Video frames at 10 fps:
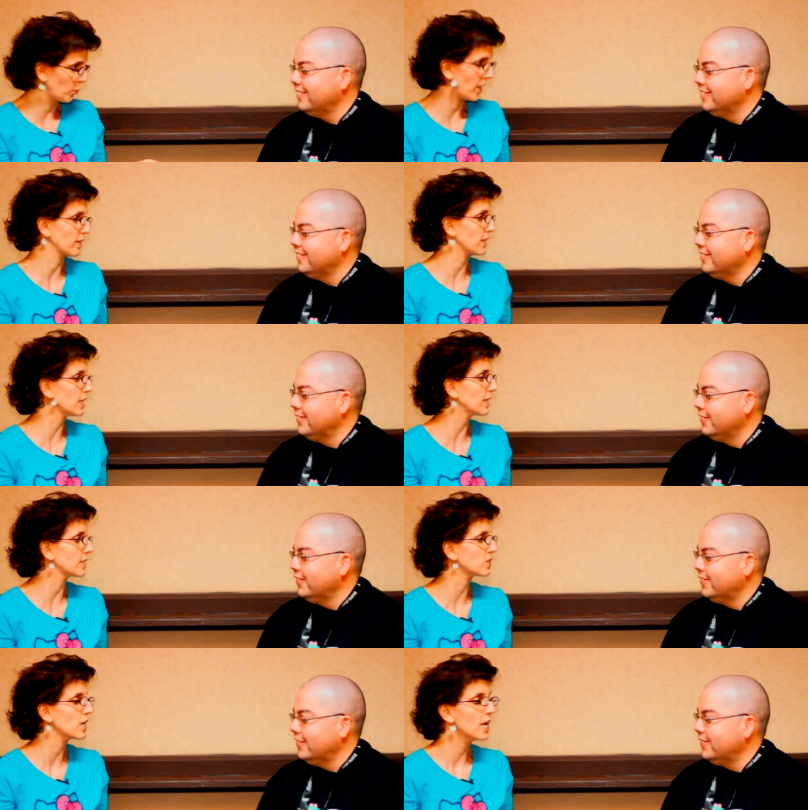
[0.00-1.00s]
Speaker 1: way that it
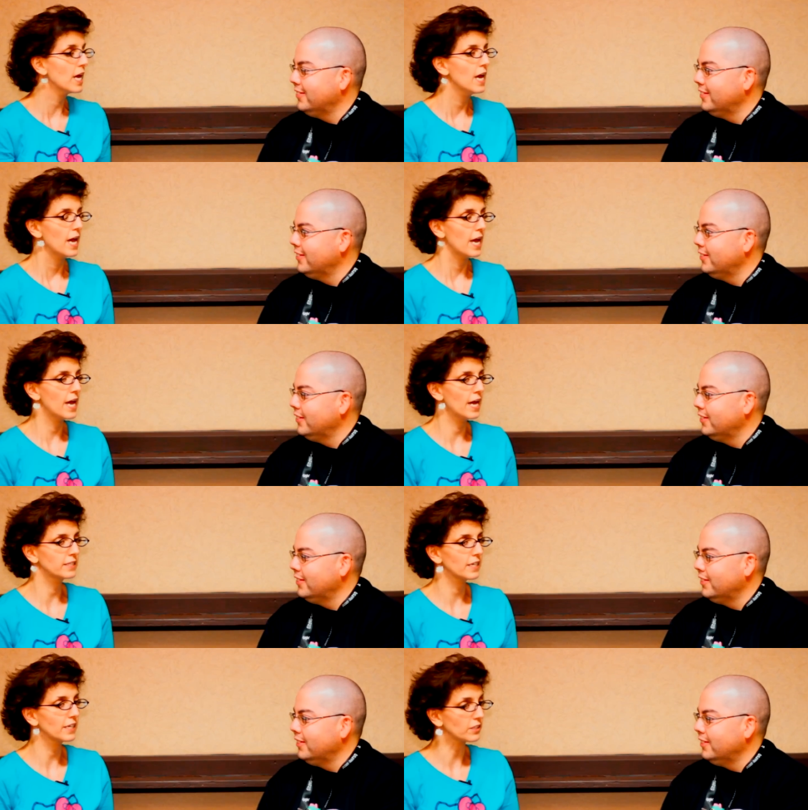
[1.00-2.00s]
is.
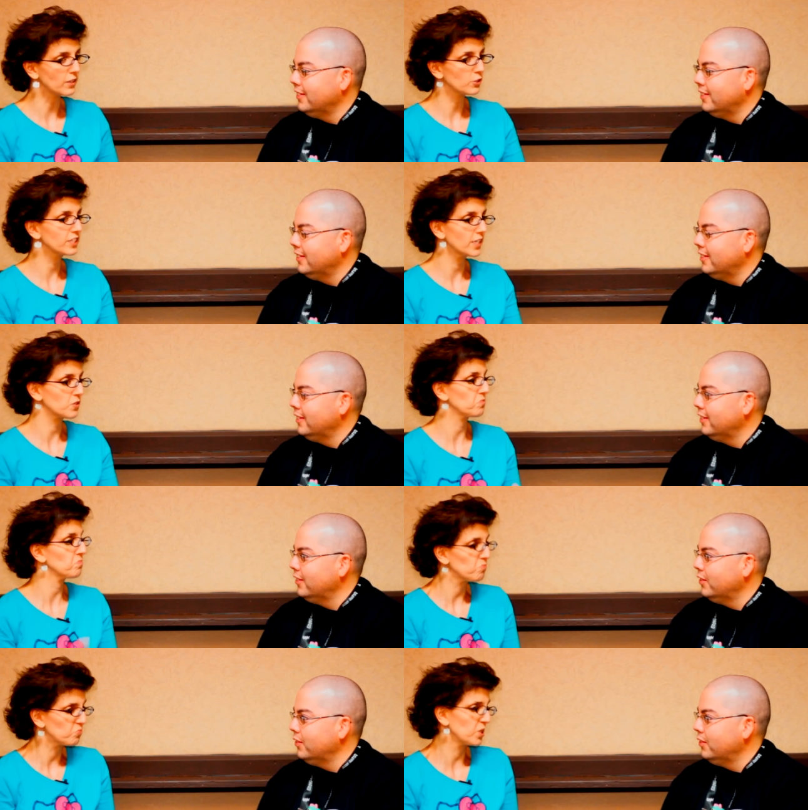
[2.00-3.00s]
And uh, you know, she doesn't
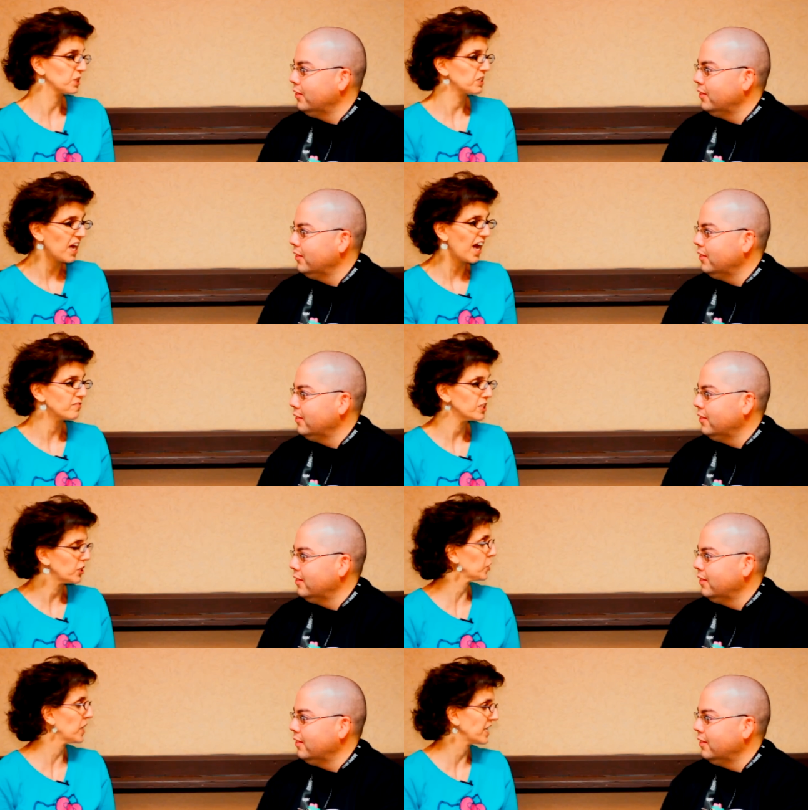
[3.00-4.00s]
really have
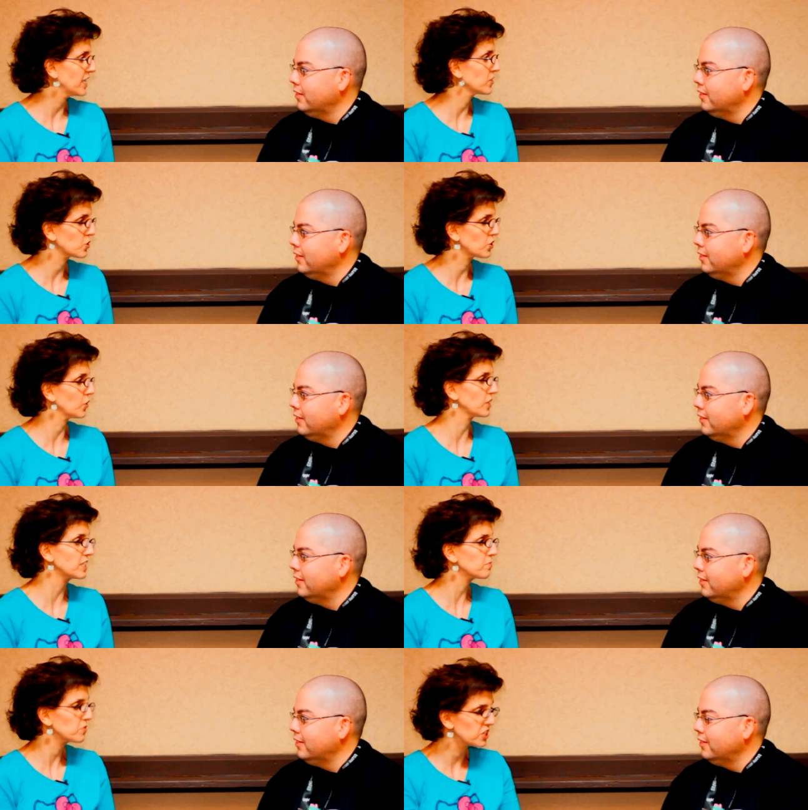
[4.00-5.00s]
to get her hands
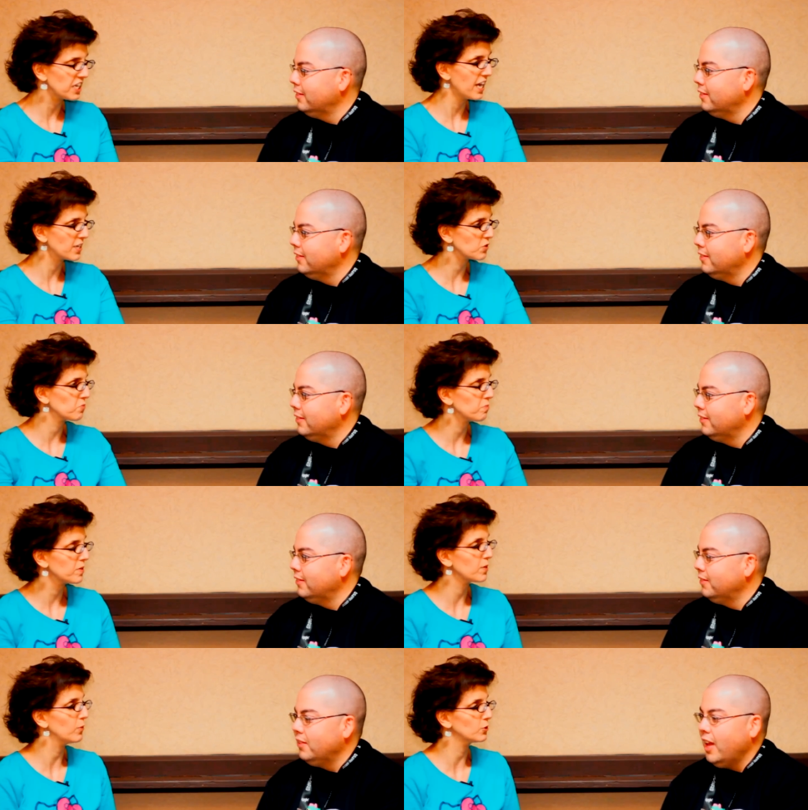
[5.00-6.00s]
dirty. She has
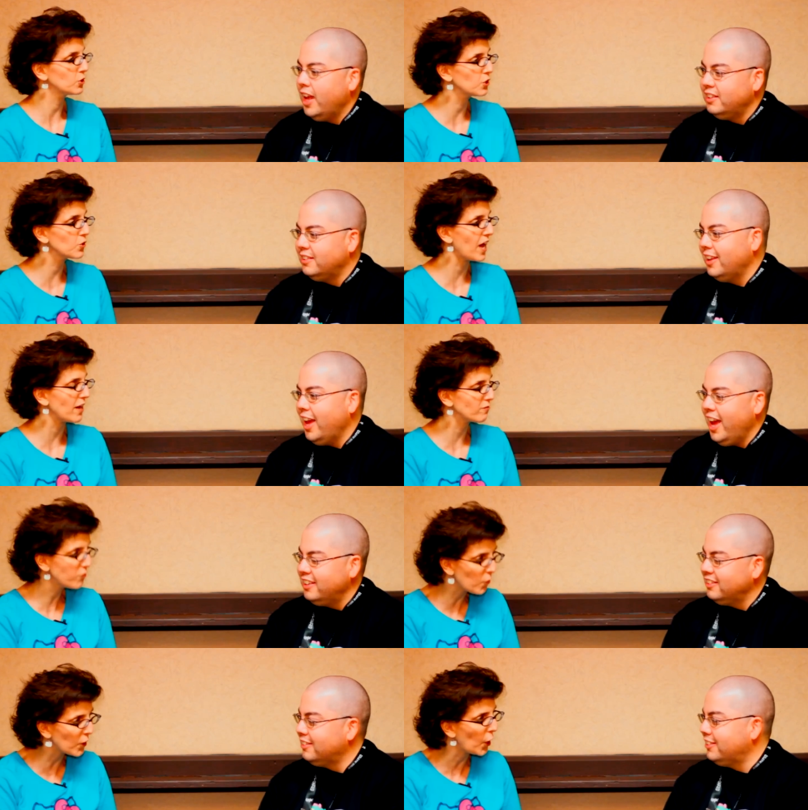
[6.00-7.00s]
people
Speaker 2: to and, do that
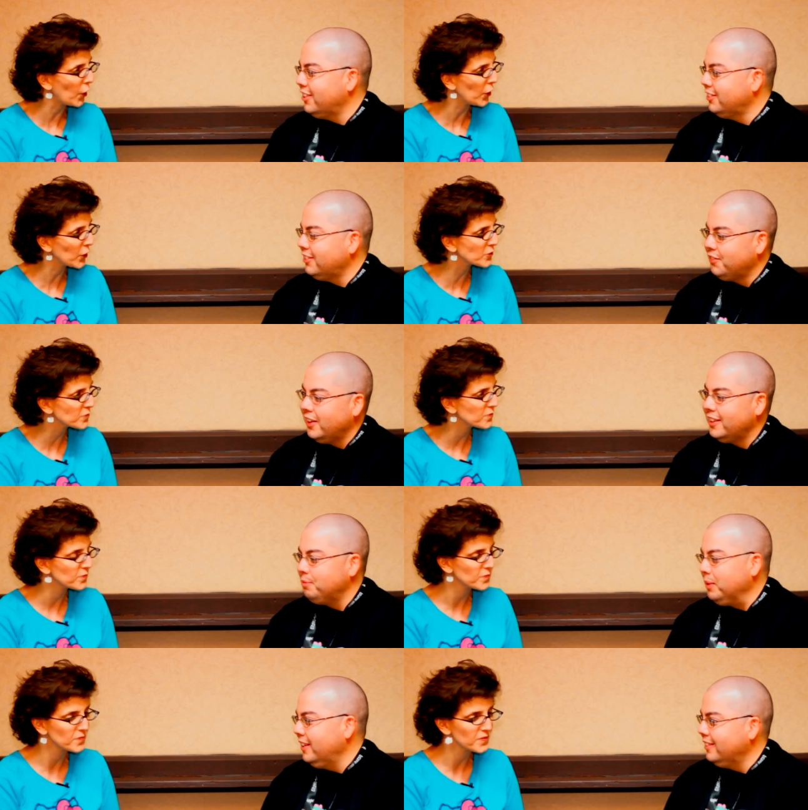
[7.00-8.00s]
ends for her. Justify
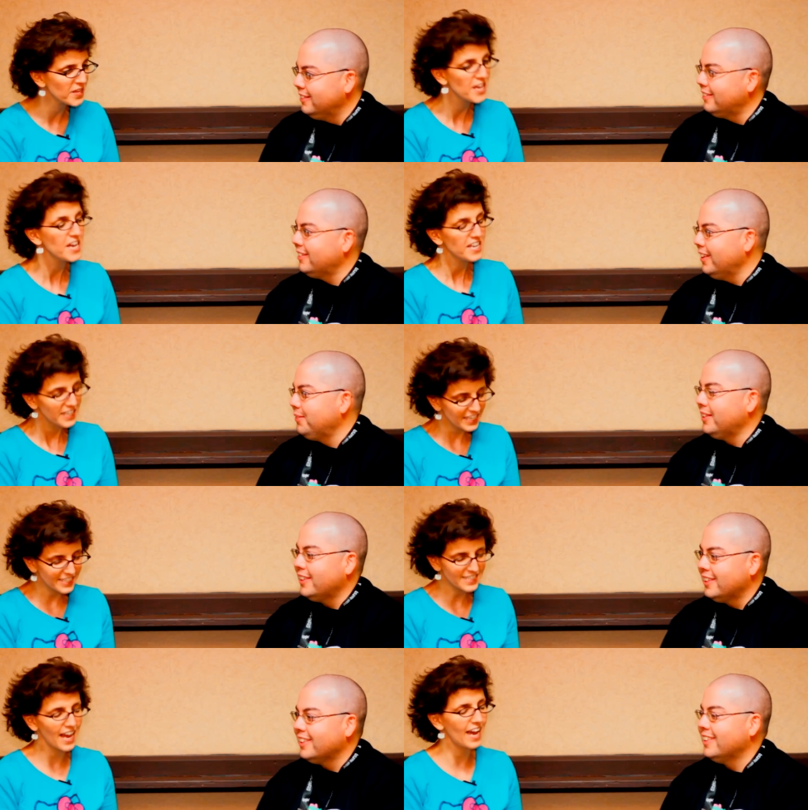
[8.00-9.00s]
the means type
Speaker 1: thing.
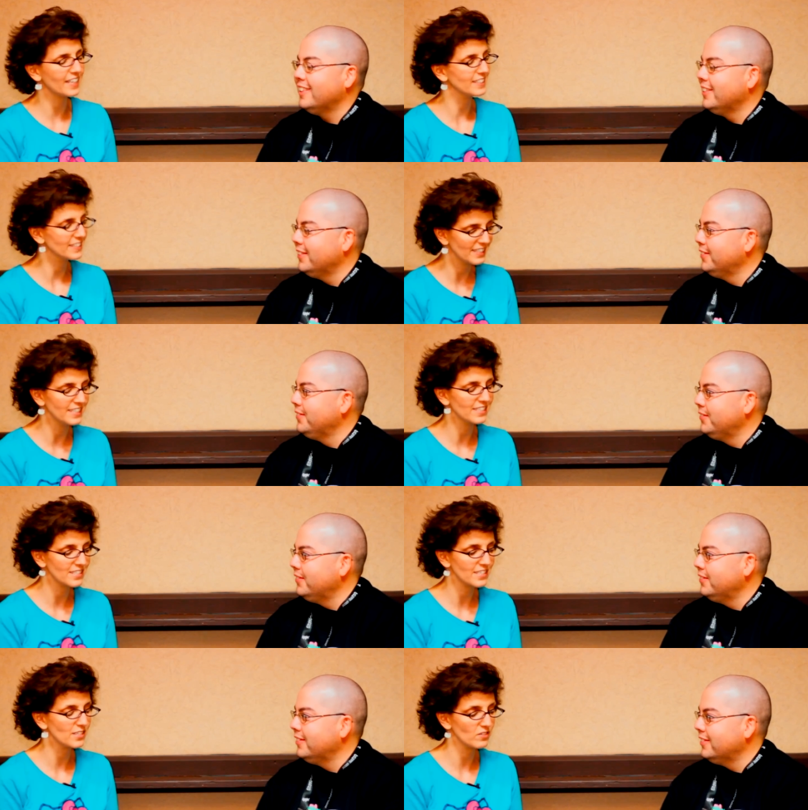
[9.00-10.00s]
Exactly, the
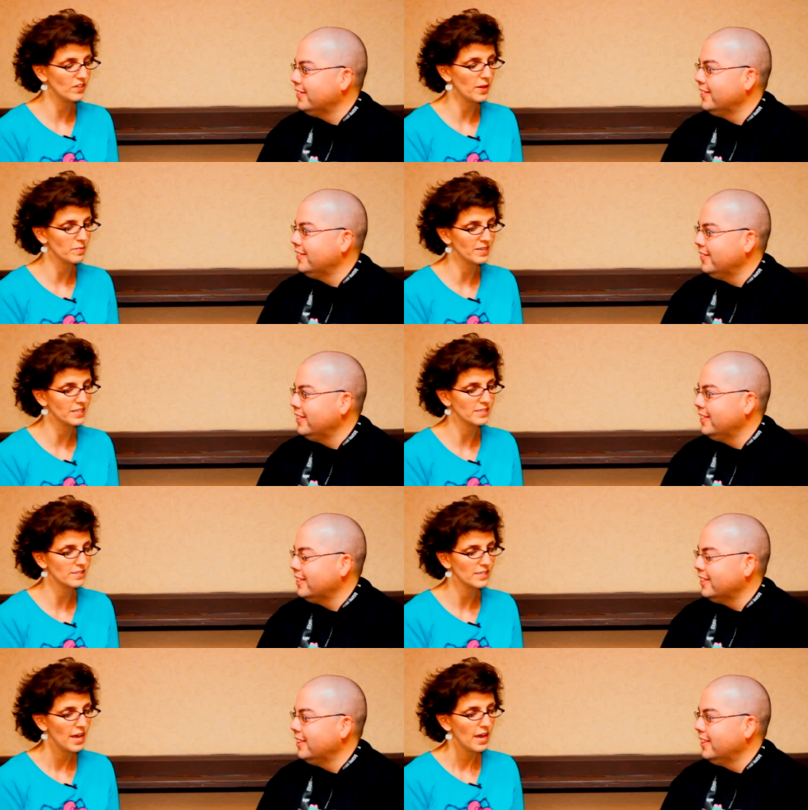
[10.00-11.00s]
ends justify the
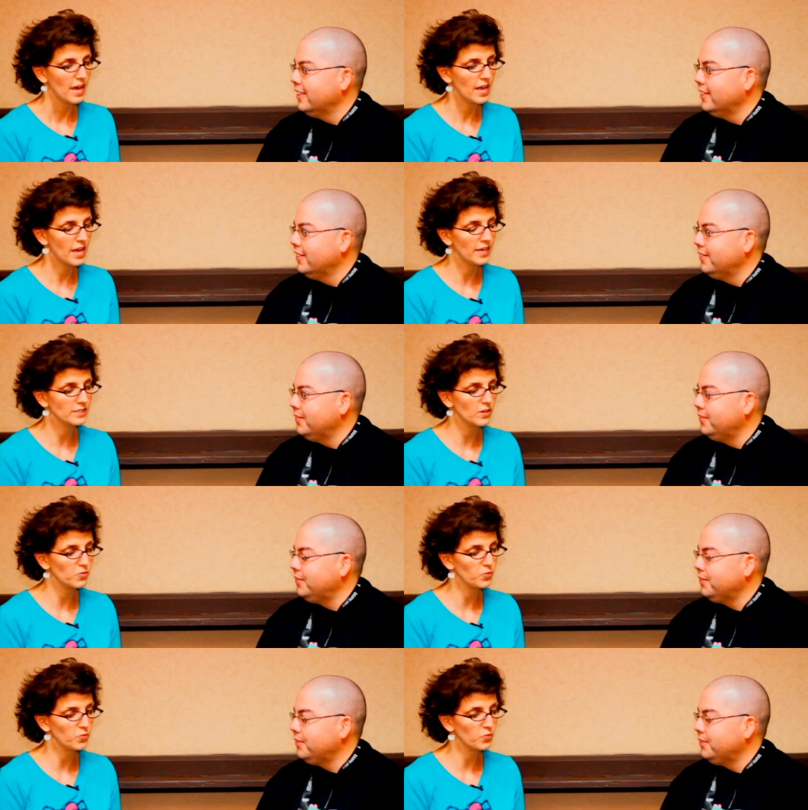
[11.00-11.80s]
means. And